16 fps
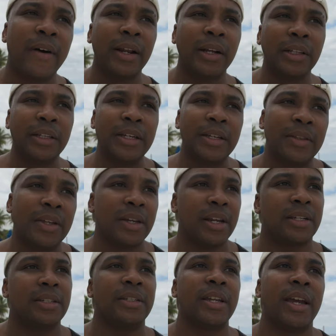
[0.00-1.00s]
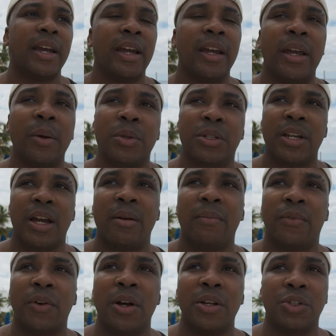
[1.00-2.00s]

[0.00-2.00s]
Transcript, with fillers: Finally, the next day, it was time for